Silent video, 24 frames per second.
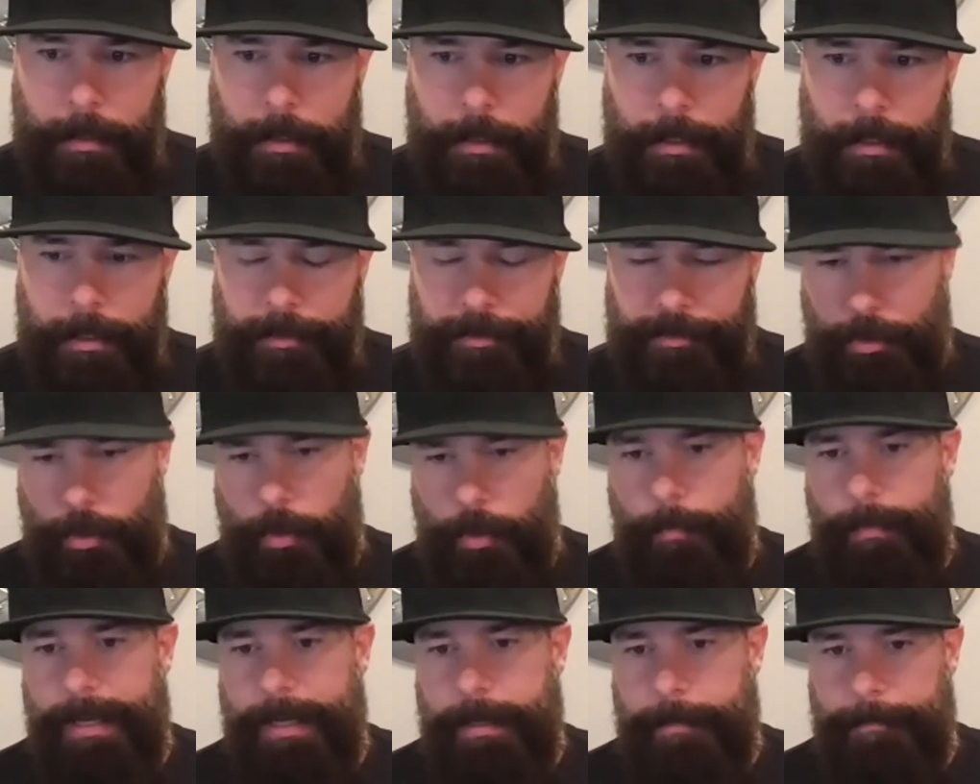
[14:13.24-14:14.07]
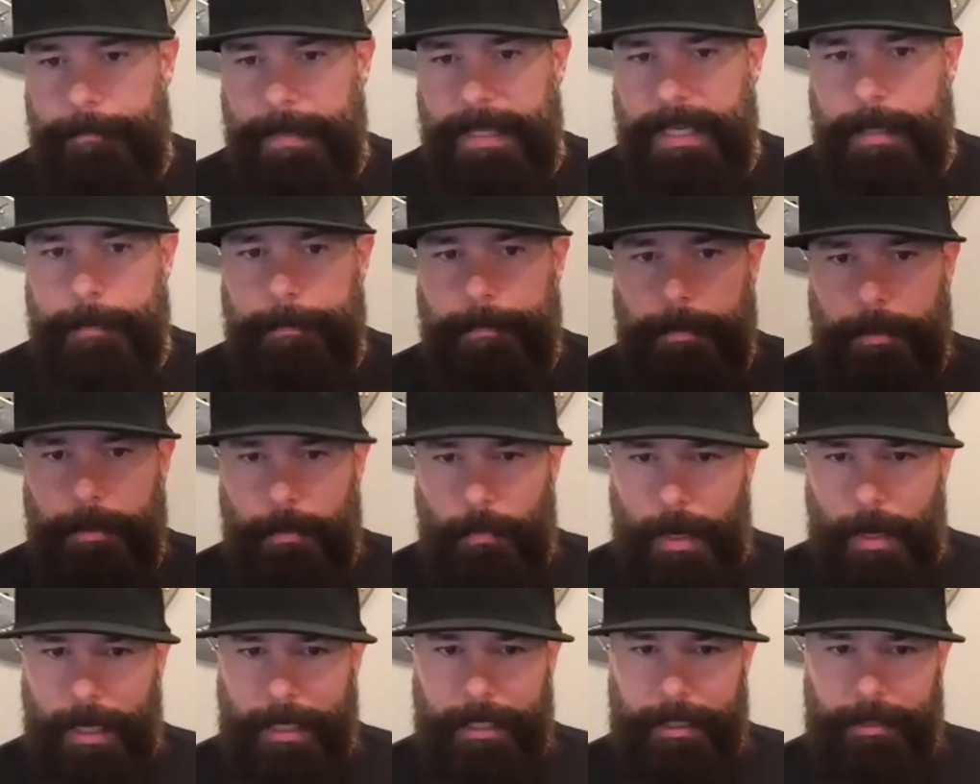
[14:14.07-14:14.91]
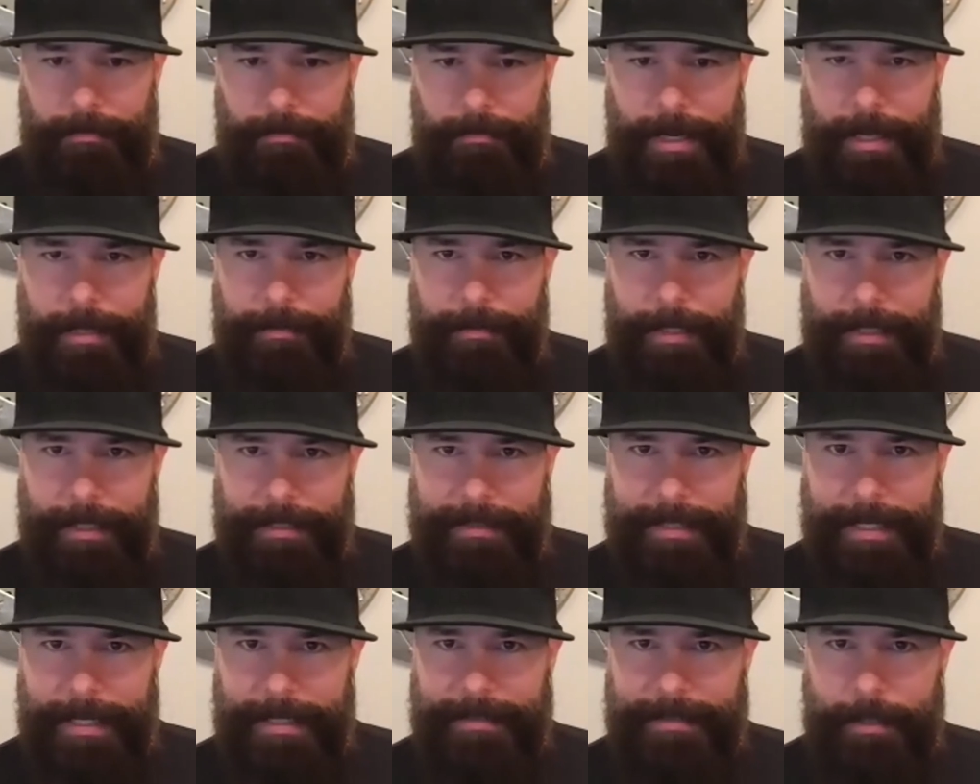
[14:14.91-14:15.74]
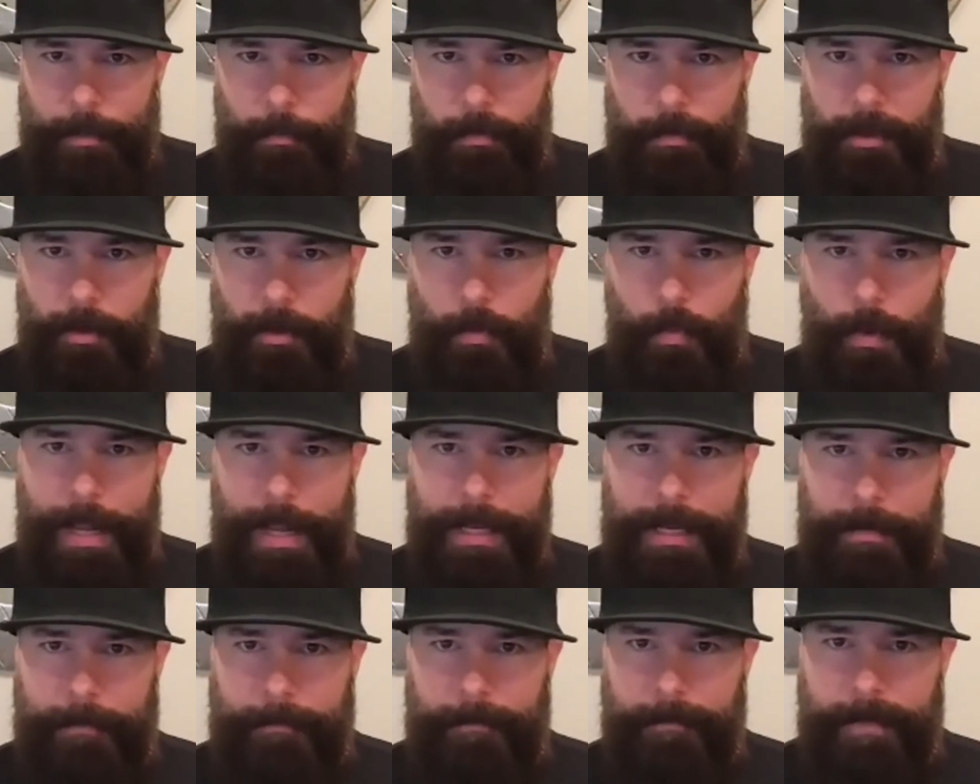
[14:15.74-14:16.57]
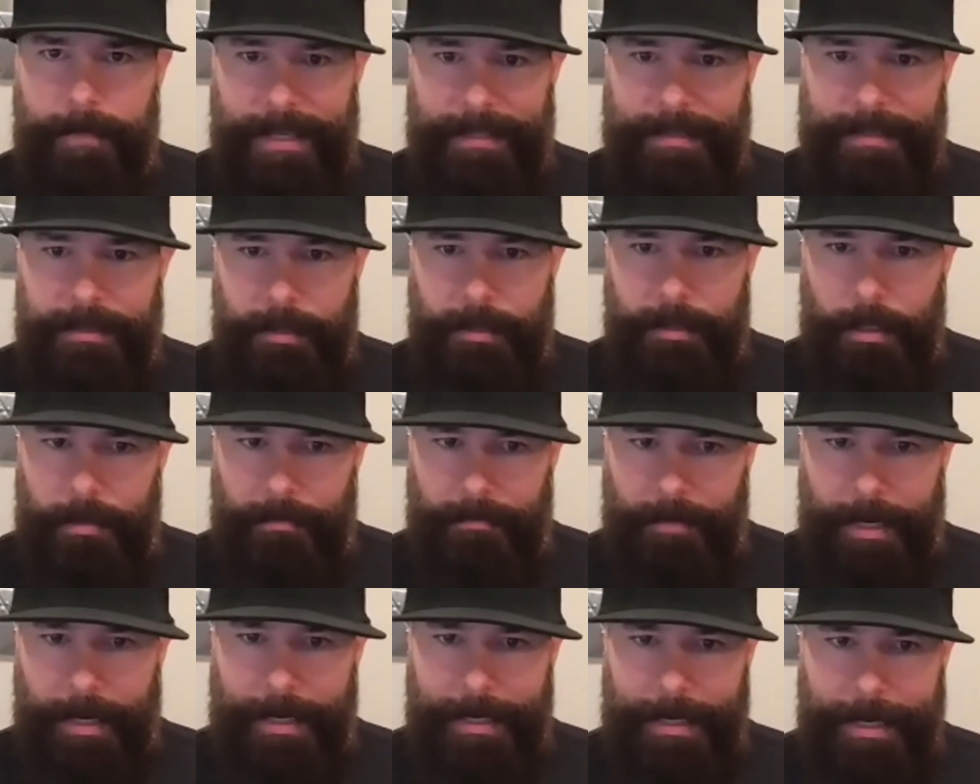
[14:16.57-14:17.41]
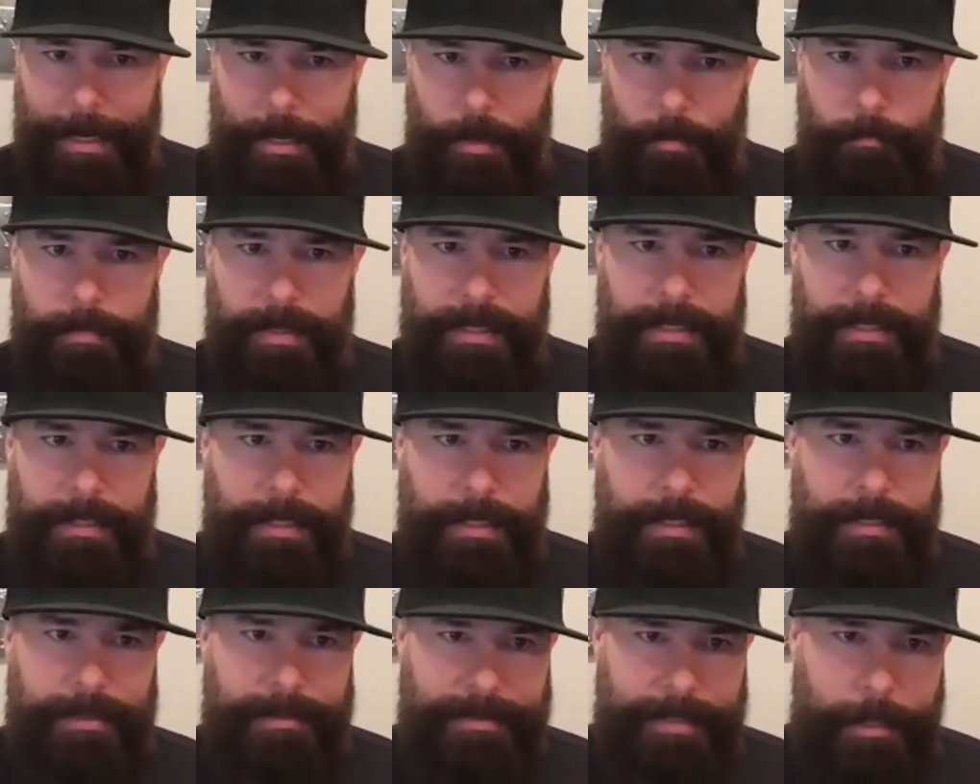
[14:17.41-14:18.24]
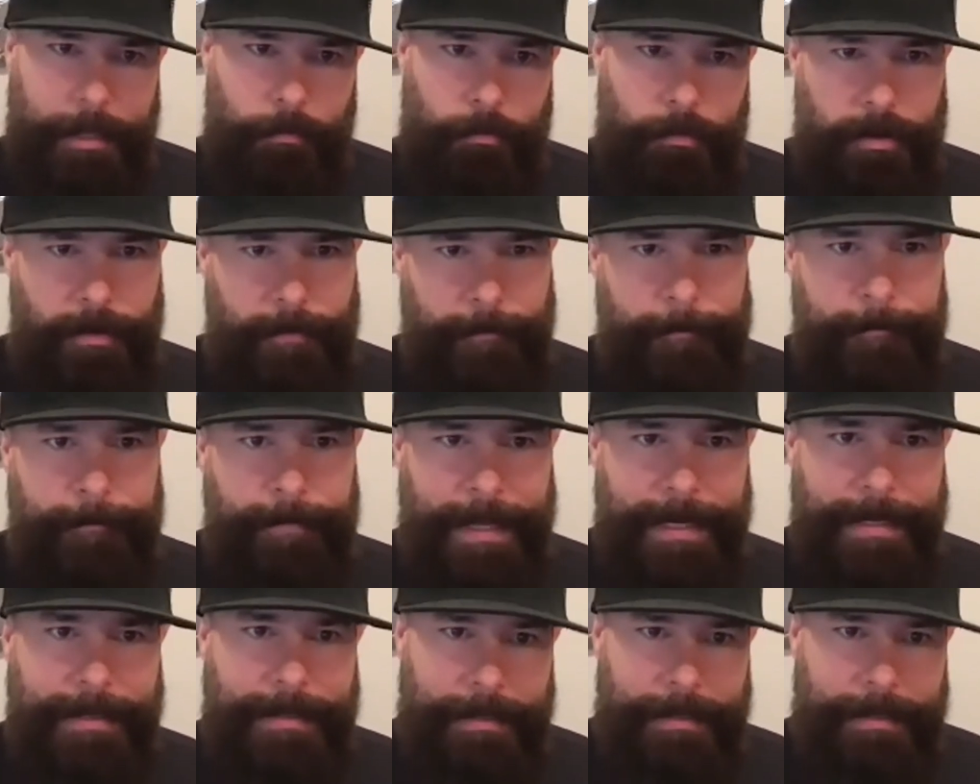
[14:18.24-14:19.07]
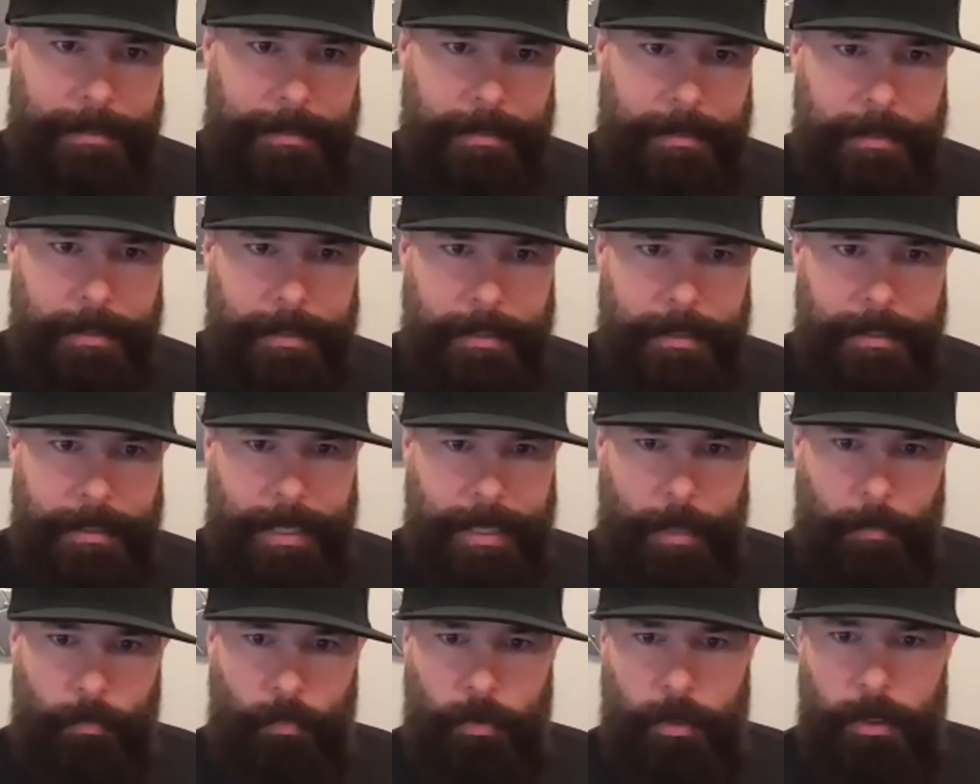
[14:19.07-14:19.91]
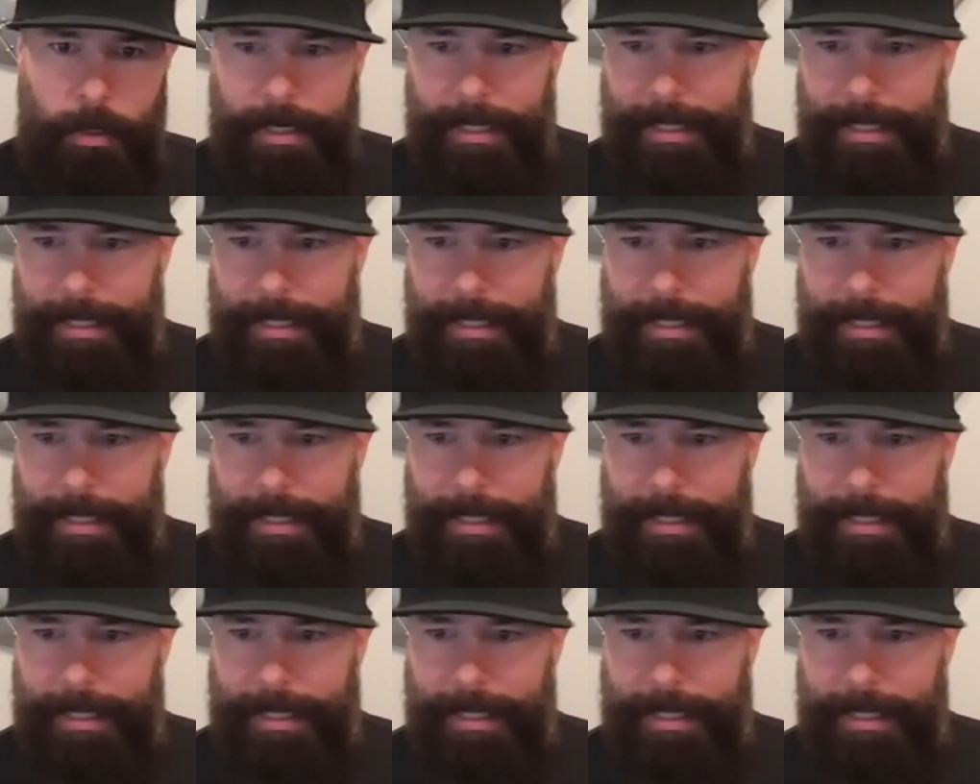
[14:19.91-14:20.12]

So many people are walking around, like Tay said, with a weighted vest on right now because they were offended. And we're